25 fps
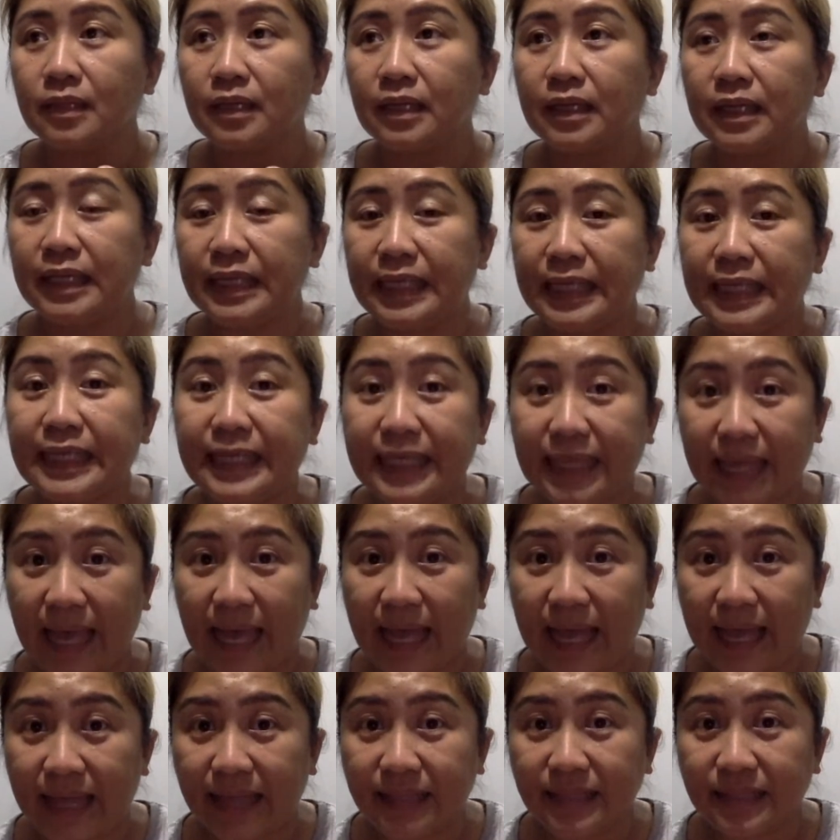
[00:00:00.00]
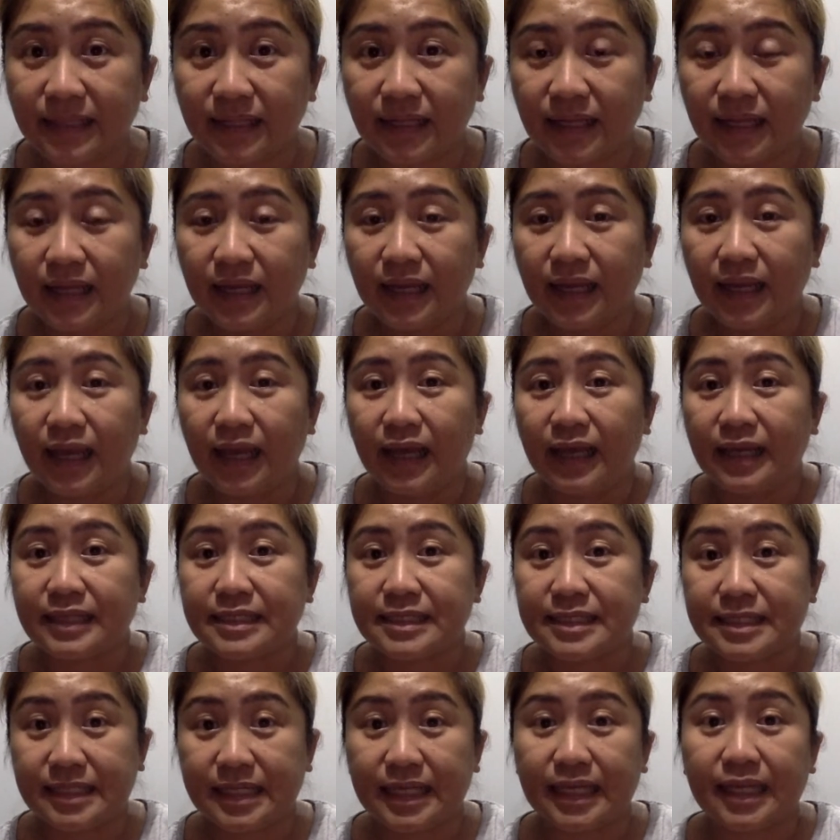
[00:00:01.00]
He can
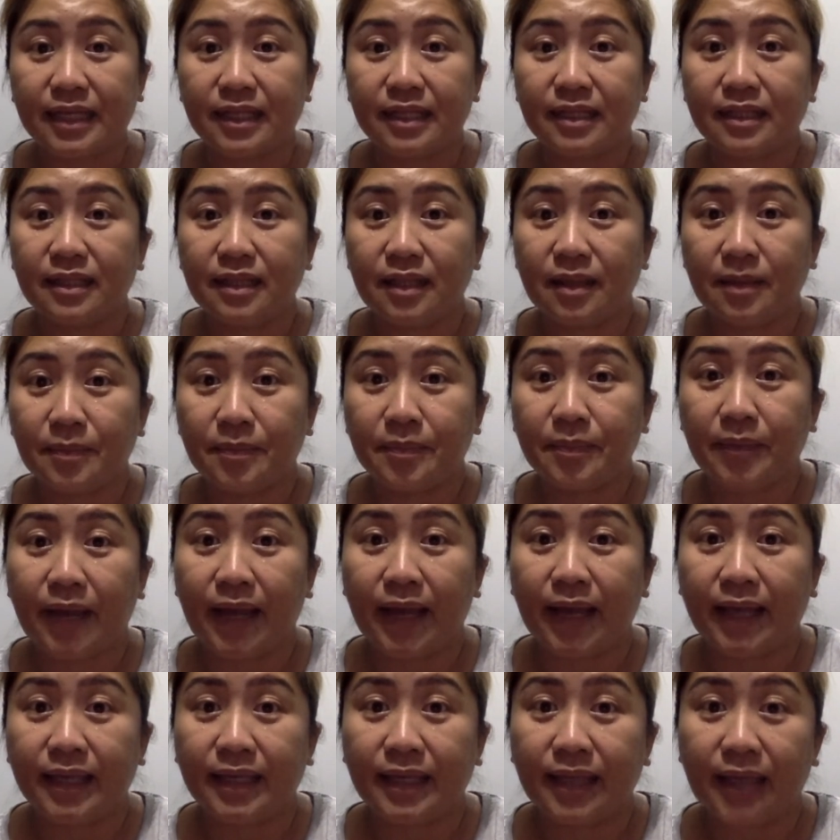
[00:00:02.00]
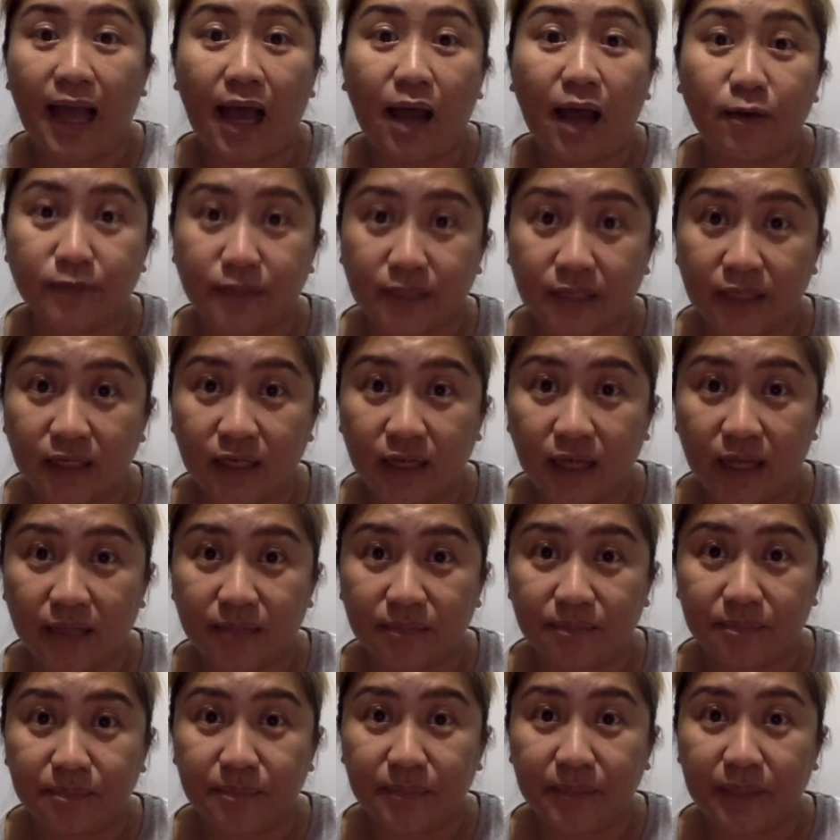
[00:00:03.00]
still buy a house and lot
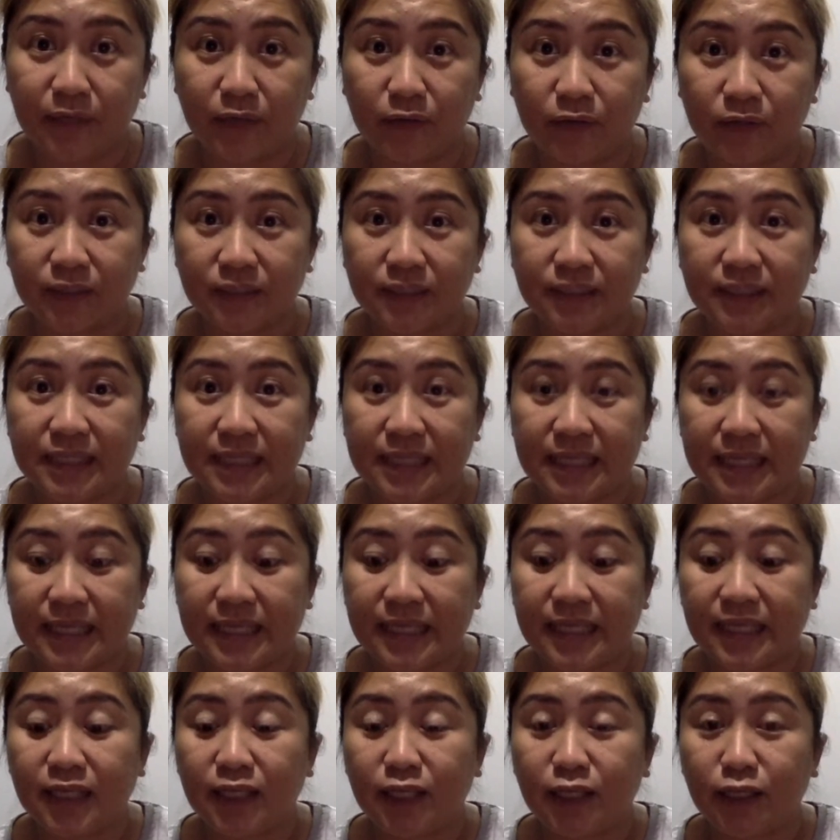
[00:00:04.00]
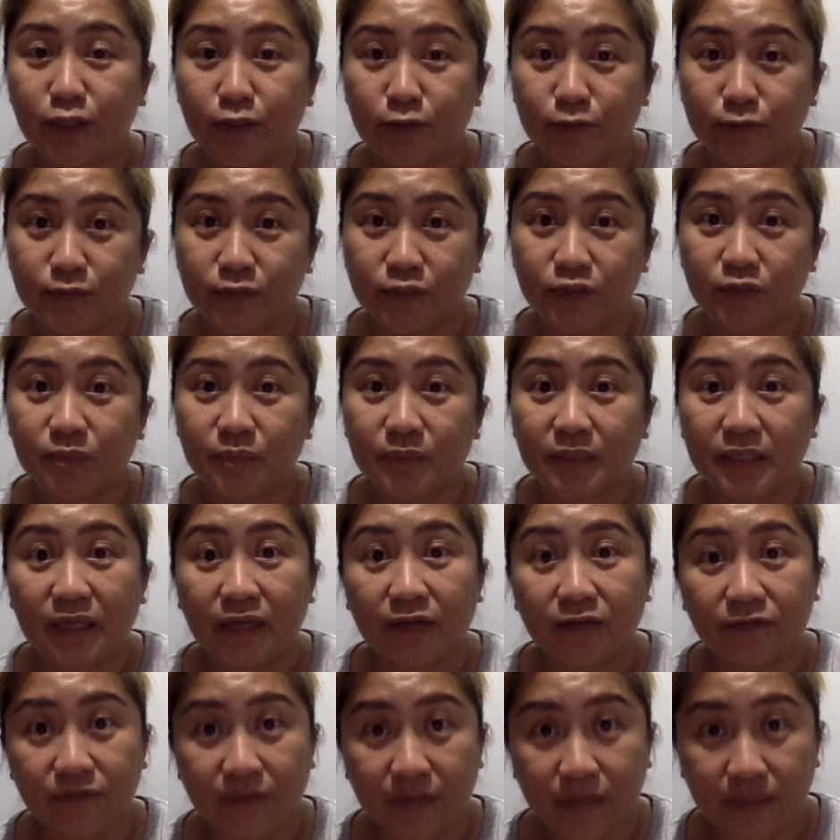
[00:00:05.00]
because he used to be
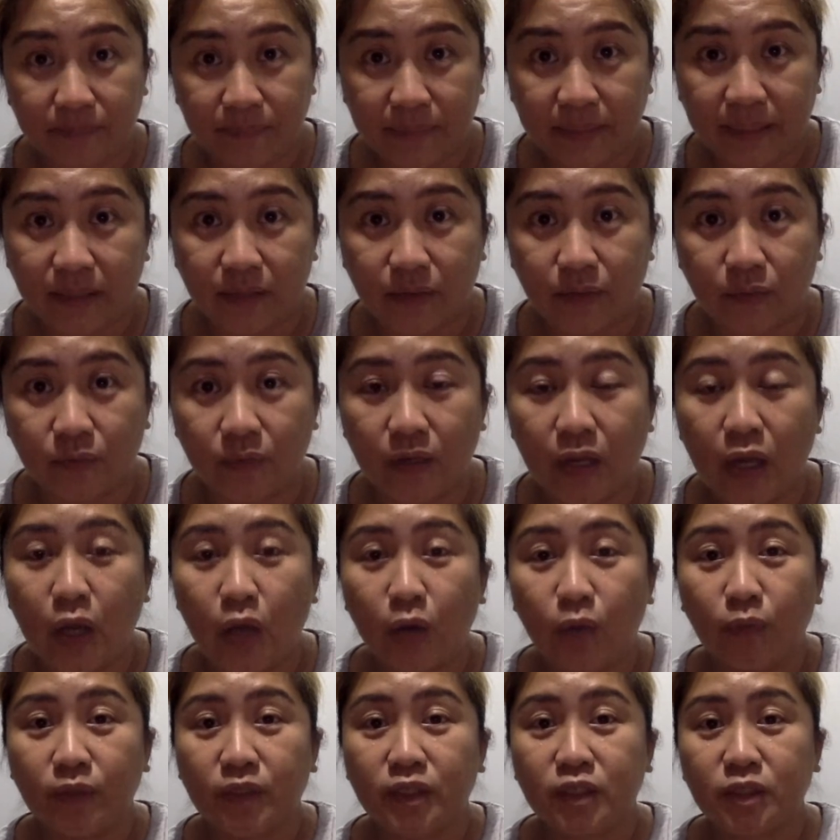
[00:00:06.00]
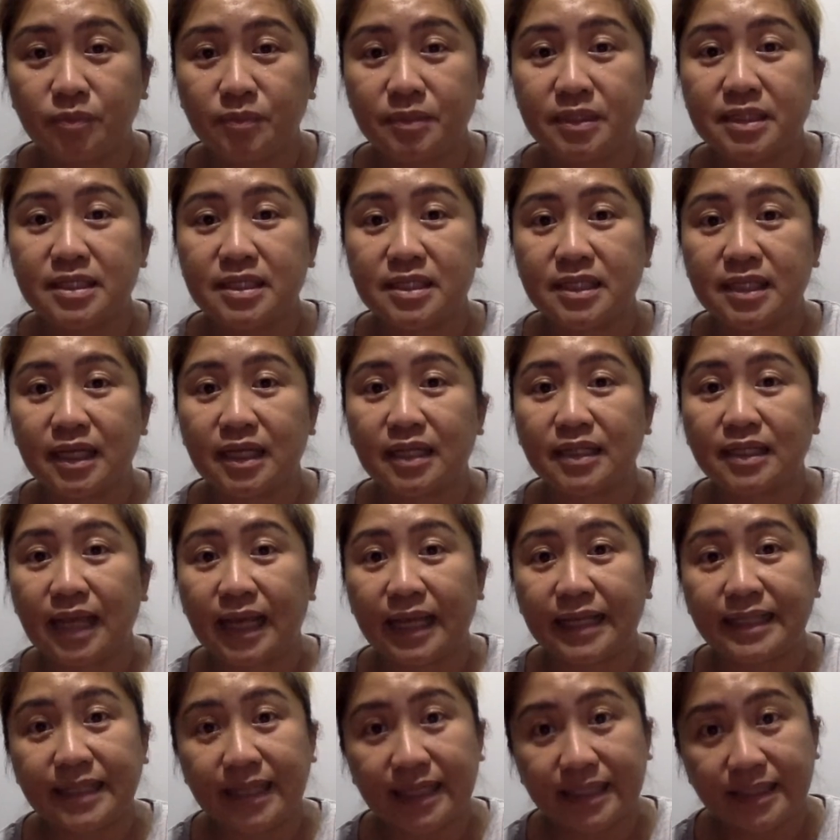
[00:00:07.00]
a Filipino, which means that
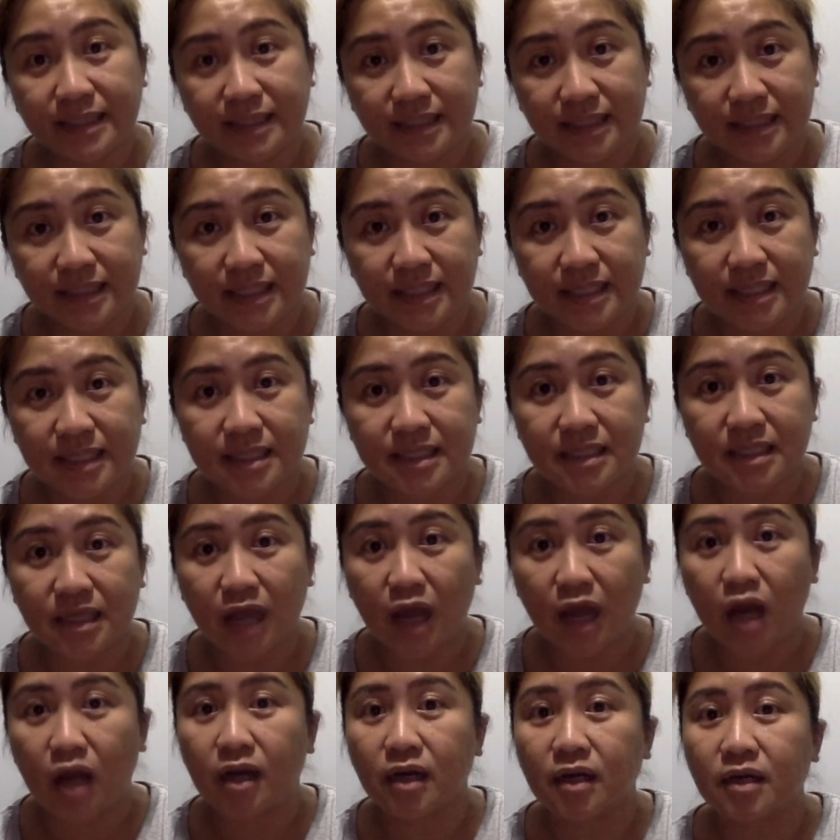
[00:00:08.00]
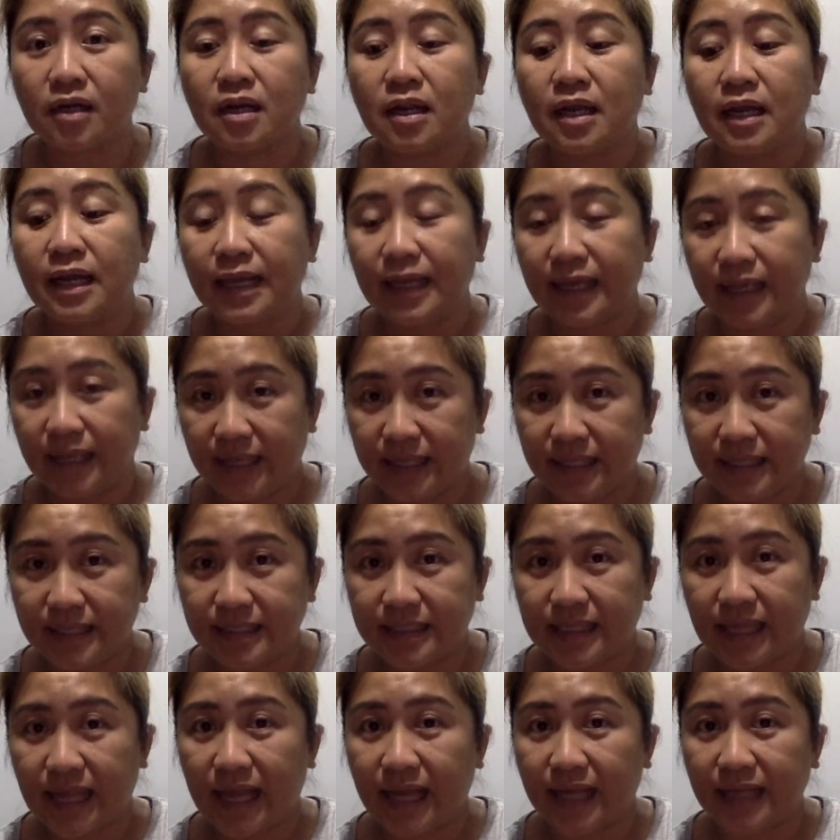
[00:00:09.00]
identities are
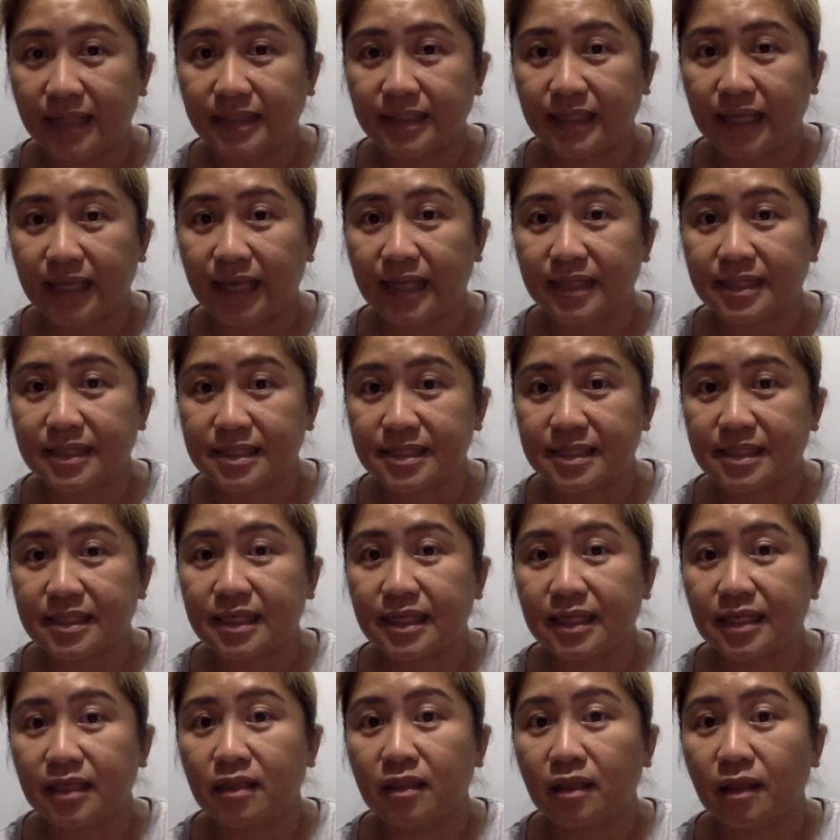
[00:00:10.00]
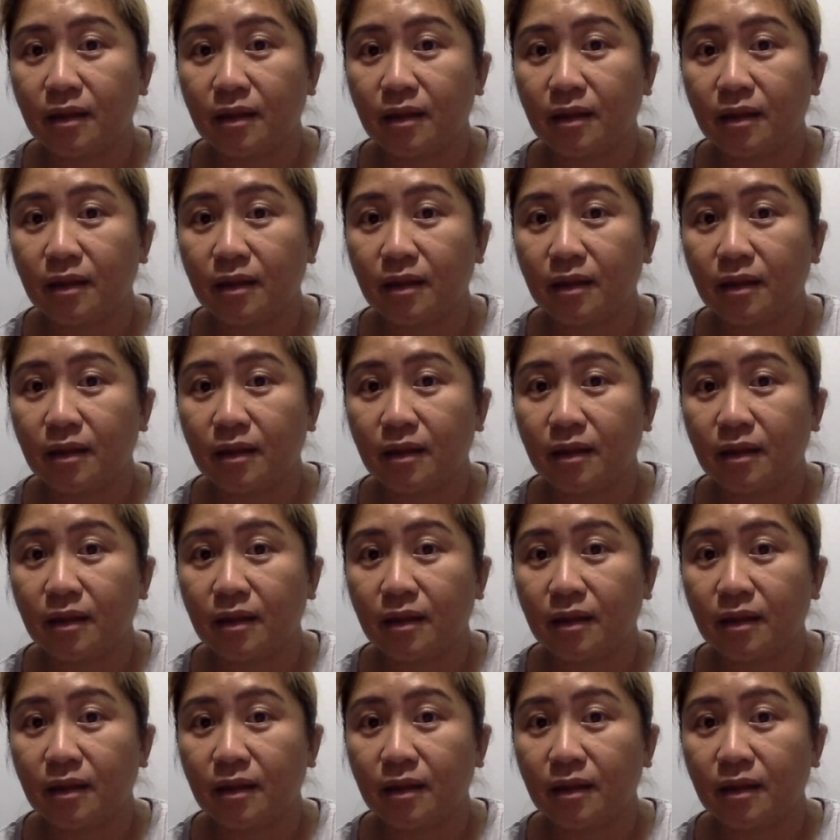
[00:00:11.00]
intact and still